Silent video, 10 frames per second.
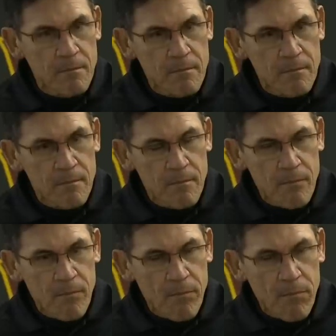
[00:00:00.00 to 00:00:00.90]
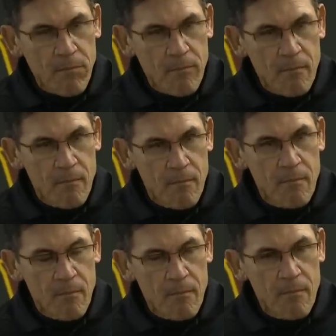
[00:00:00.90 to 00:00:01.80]
tough loss the way did last
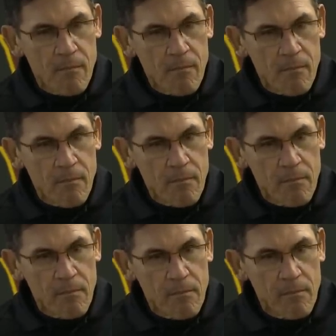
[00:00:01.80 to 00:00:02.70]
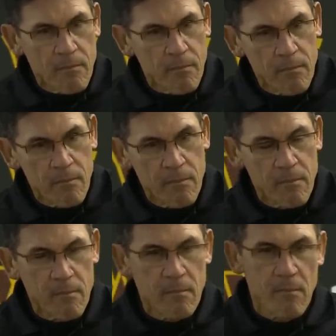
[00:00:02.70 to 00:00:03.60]
week. To come out and win
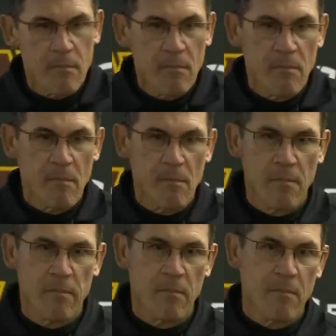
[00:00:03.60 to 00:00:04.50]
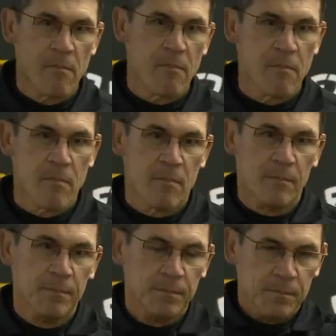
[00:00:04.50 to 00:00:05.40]
this way, though, at the end,
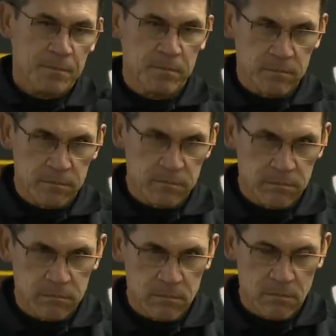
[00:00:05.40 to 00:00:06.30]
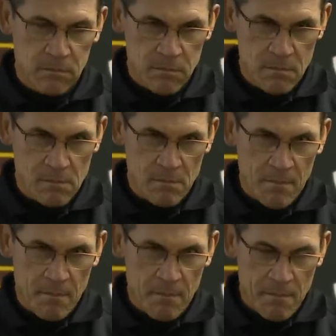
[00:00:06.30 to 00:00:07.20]
can, what does that do? What
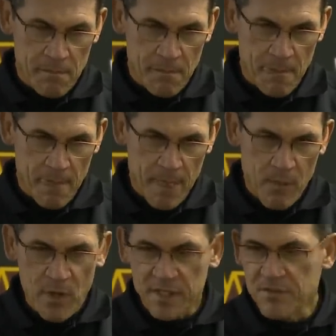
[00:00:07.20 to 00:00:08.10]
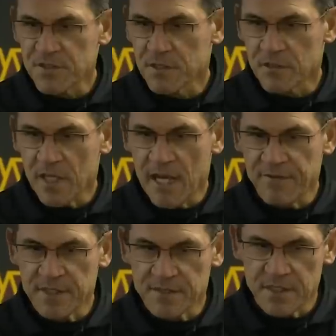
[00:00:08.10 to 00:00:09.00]
does it mean? Well, it gives you a little
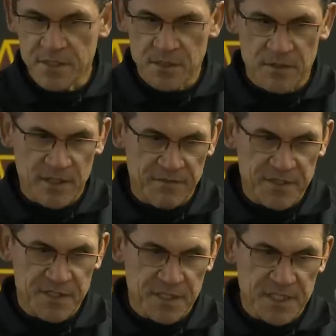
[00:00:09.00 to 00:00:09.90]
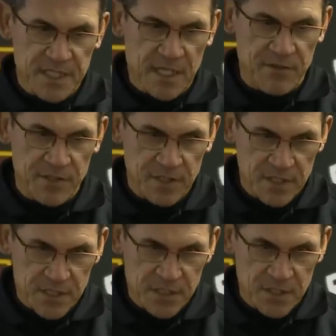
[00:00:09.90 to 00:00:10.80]
confidence that, you know, that if you stick together and you
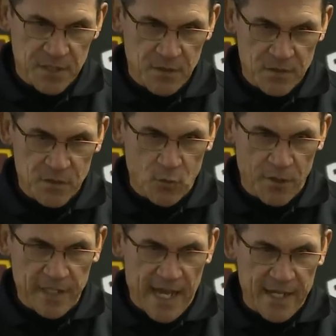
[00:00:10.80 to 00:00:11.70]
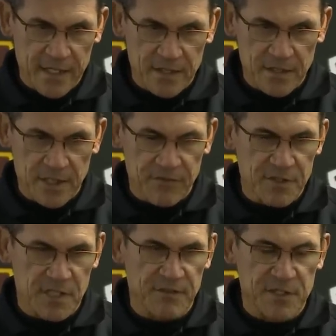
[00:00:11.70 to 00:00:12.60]
continue to, to work at it, you give
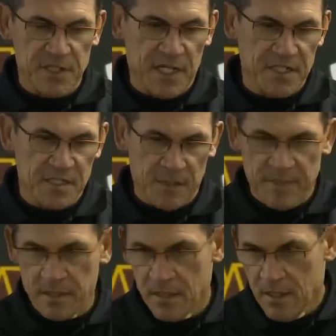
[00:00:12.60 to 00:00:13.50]
yourself a chance. I mean,